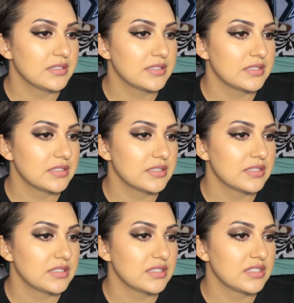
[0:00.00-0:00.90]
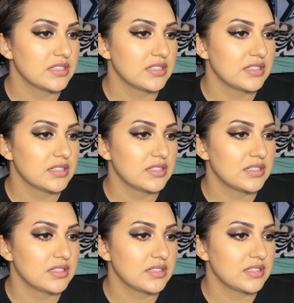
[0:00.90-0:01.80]

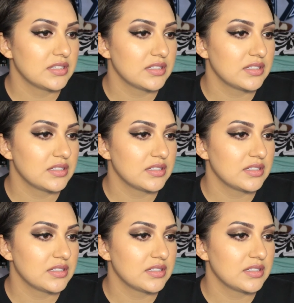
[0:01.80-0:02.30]
(no one is talking)